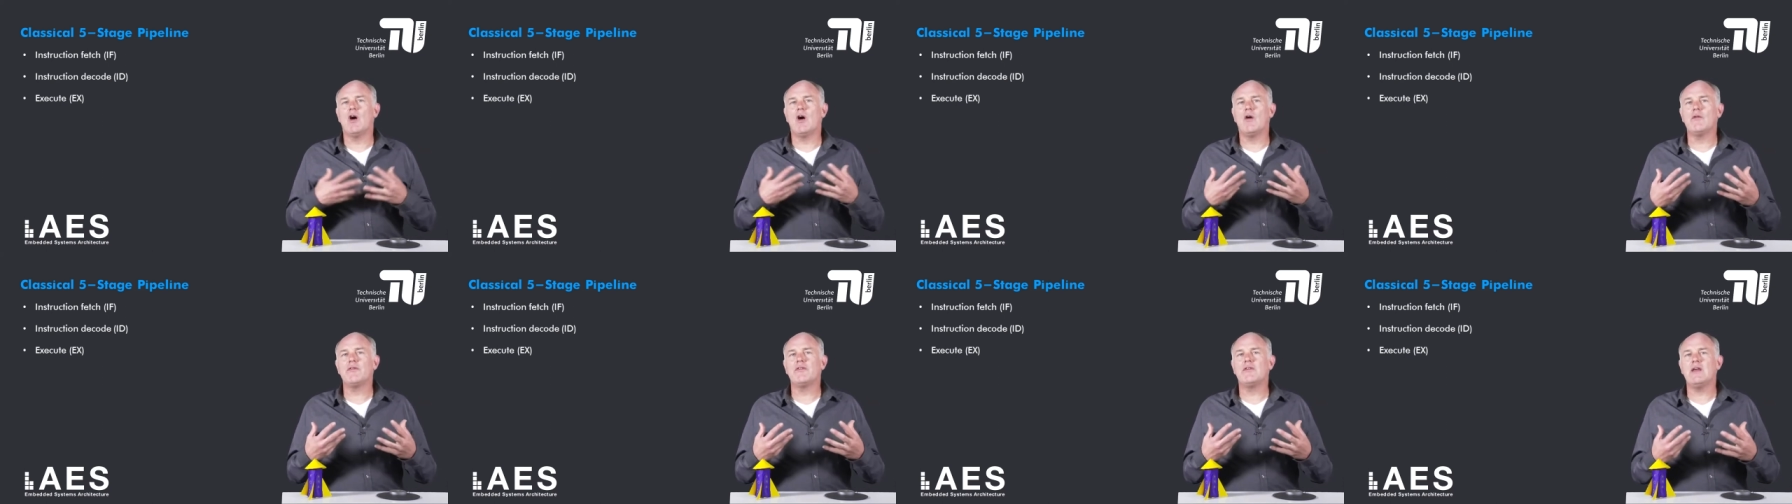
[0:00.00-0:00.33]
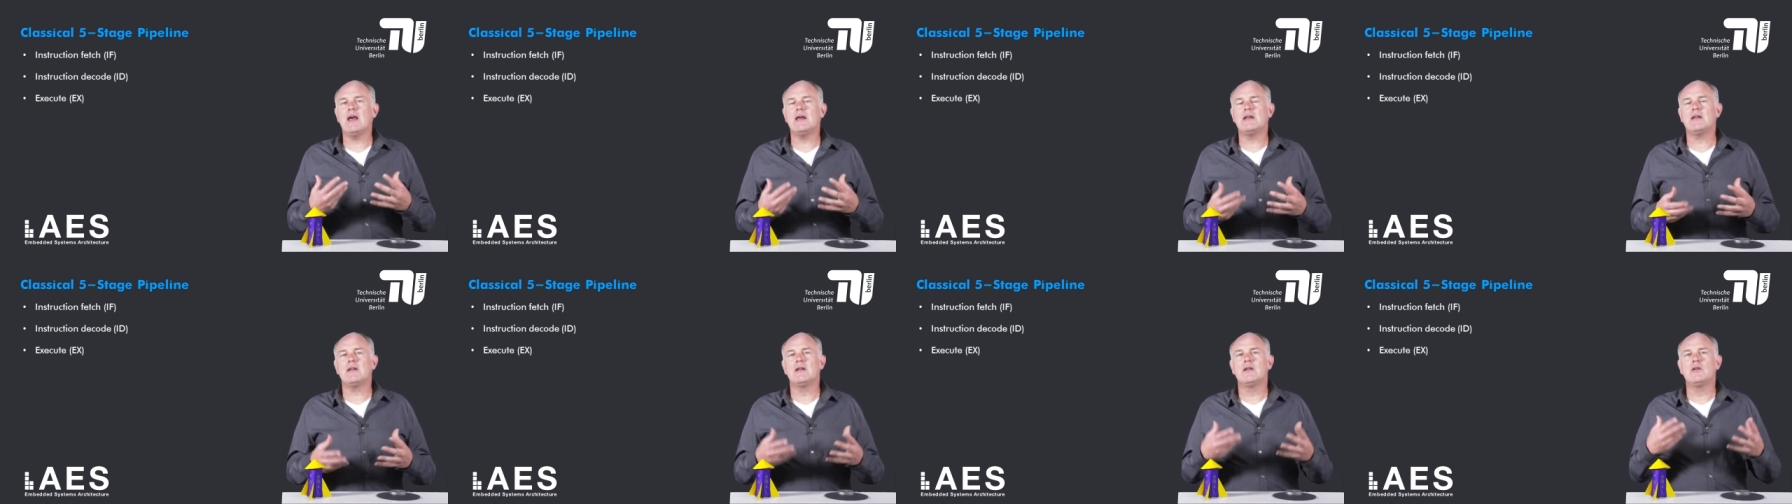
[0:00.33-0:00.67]

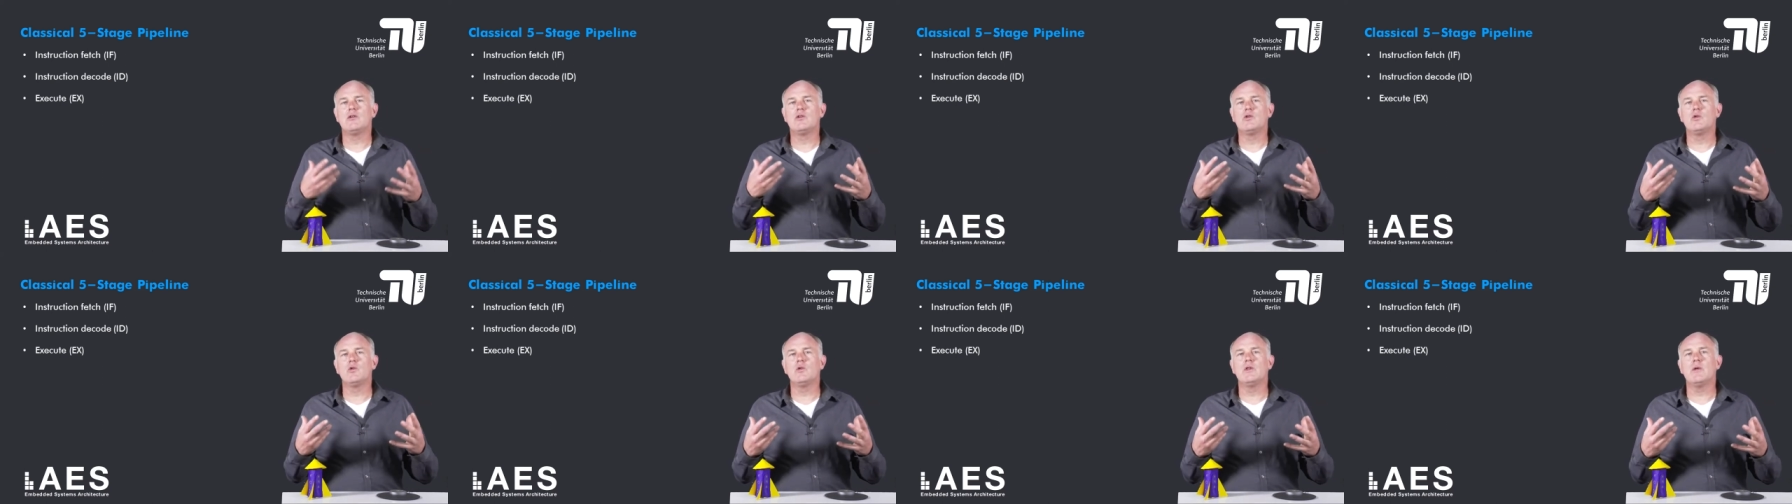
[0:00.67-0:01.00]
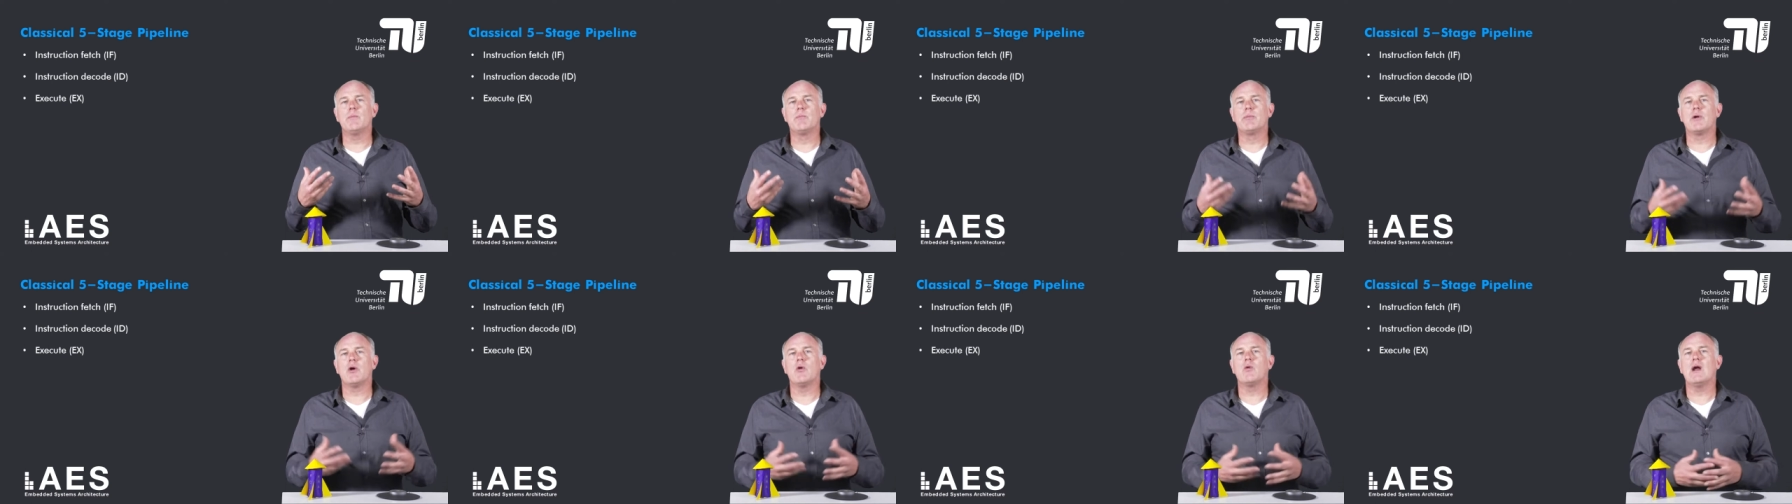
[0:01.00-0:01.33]
offset to
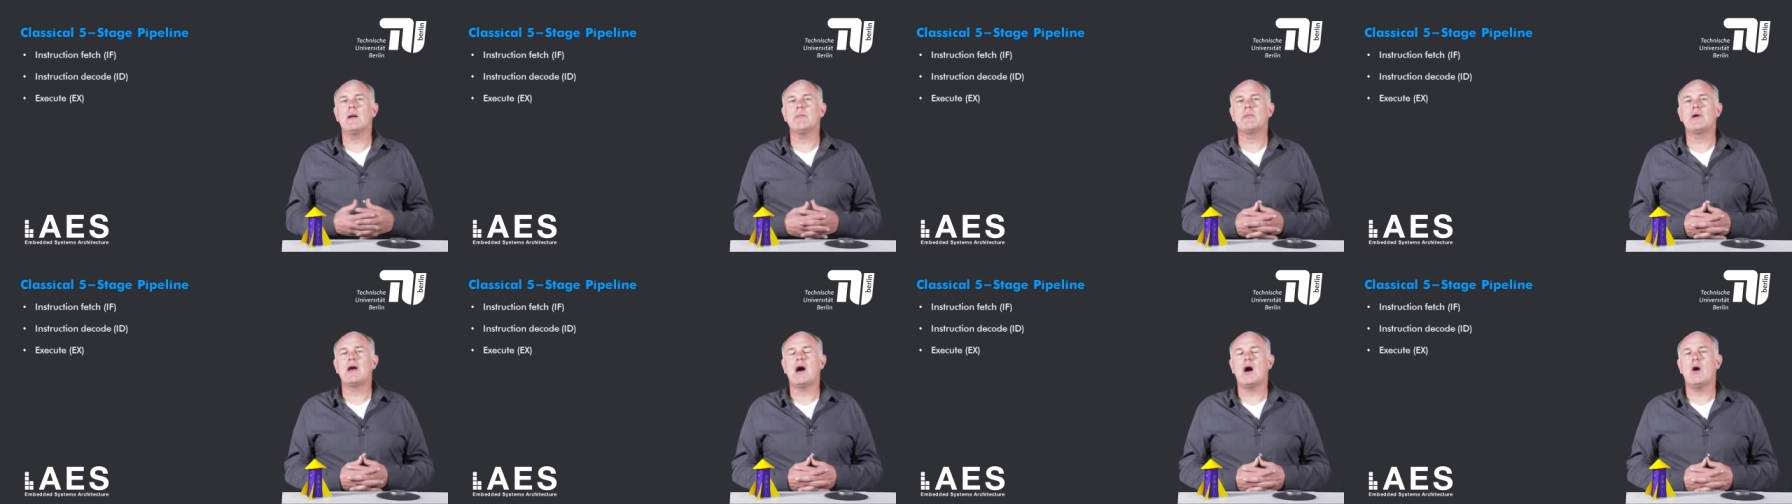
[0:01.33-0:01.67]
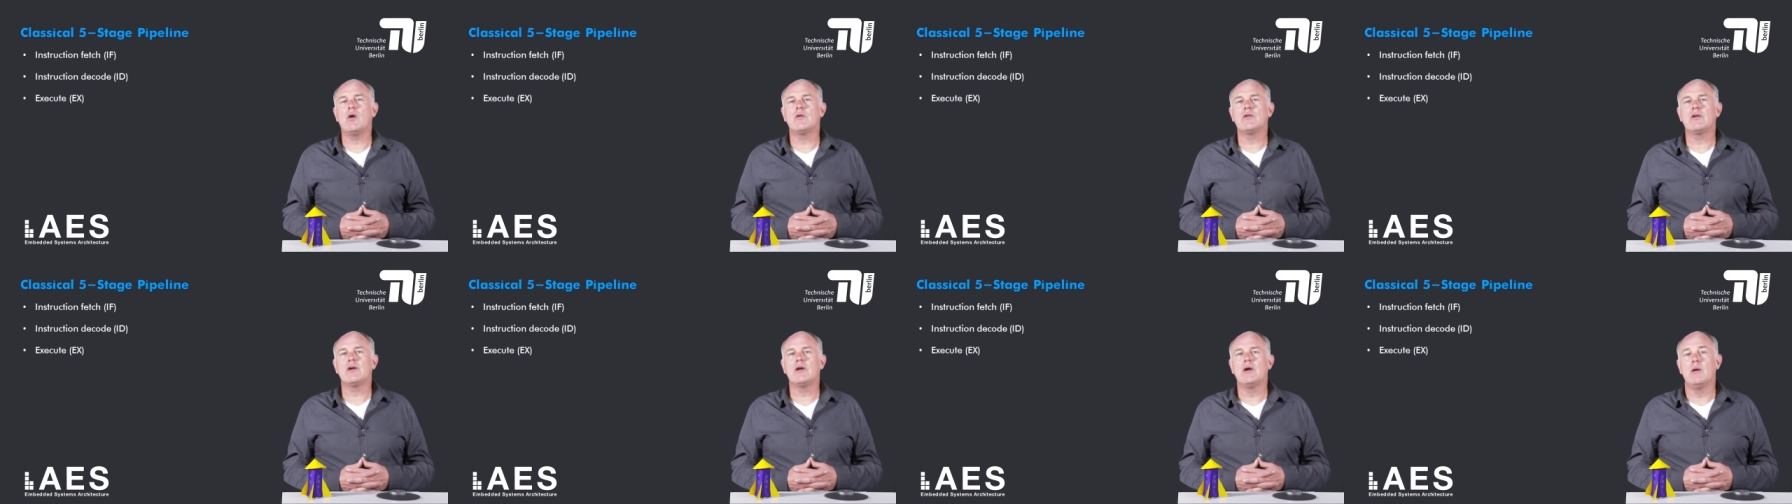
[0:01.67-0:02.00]
the program
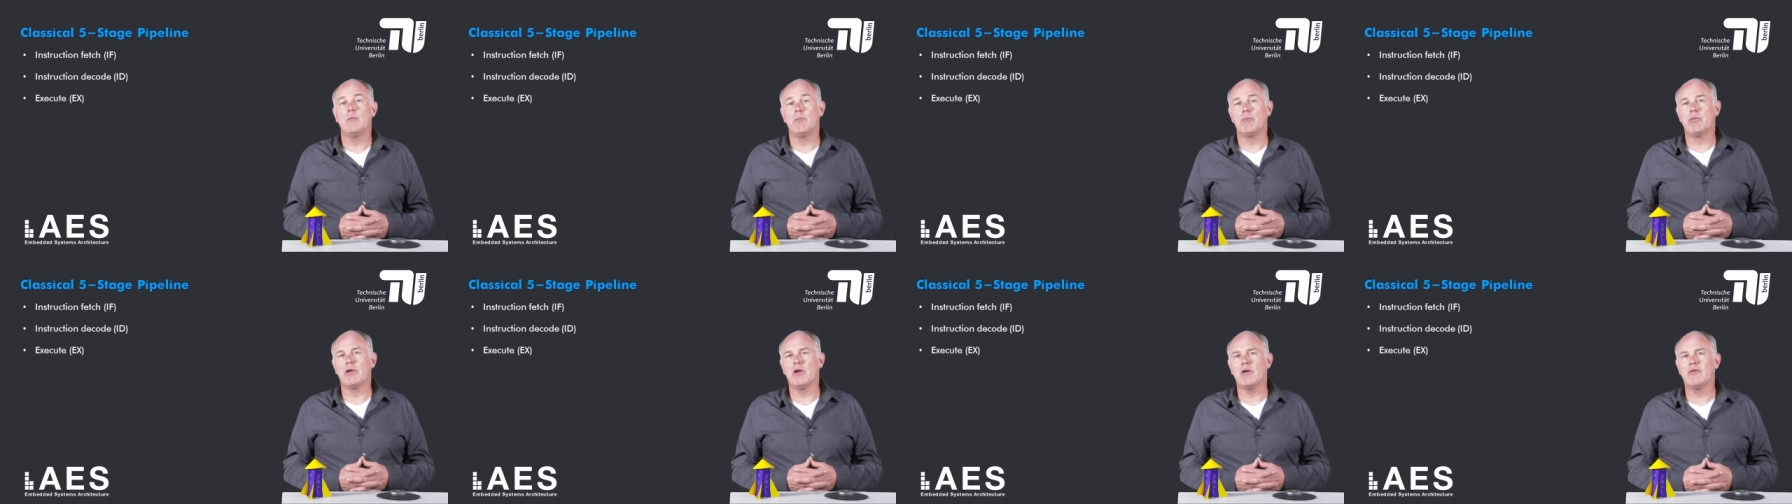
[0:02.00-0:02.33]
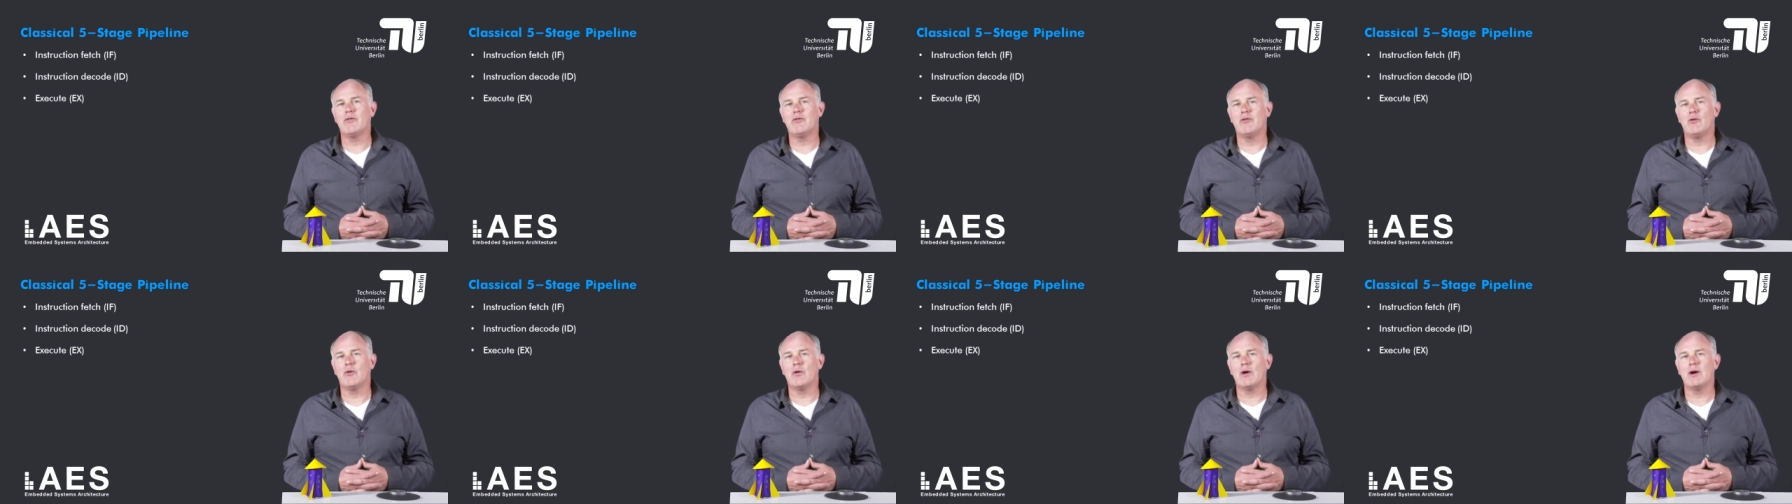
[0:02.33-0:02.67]
counter
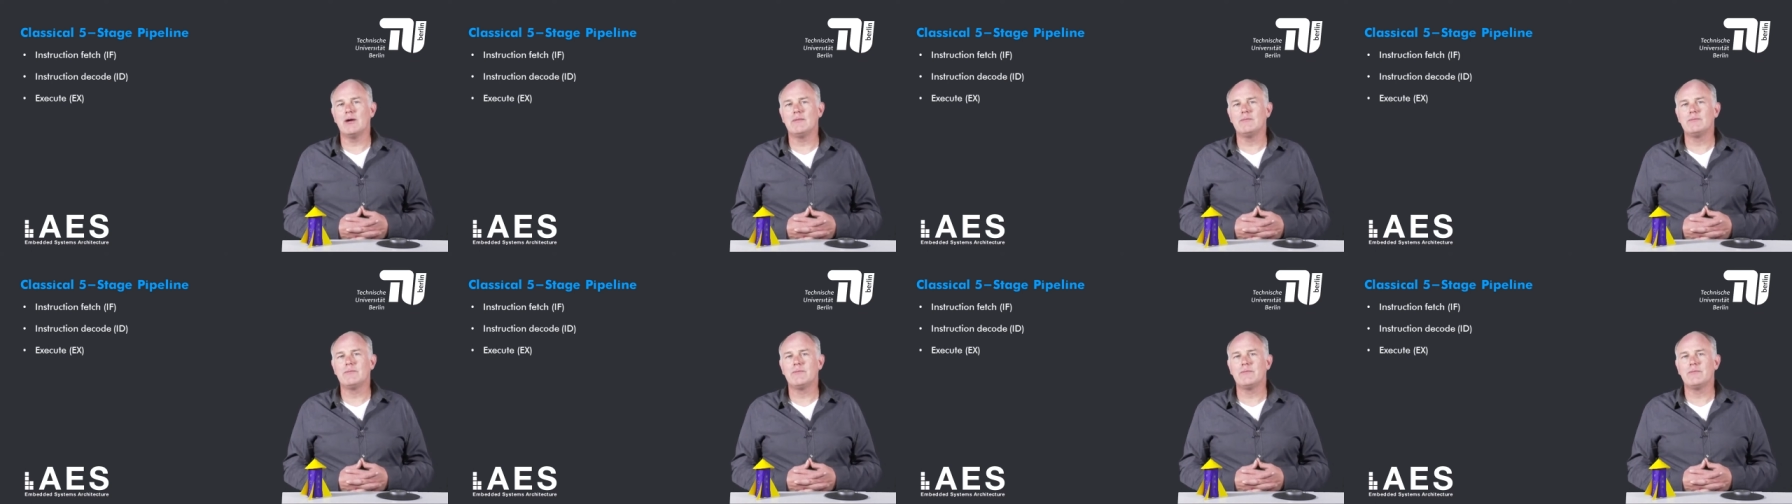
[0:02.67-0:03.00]
plus 4.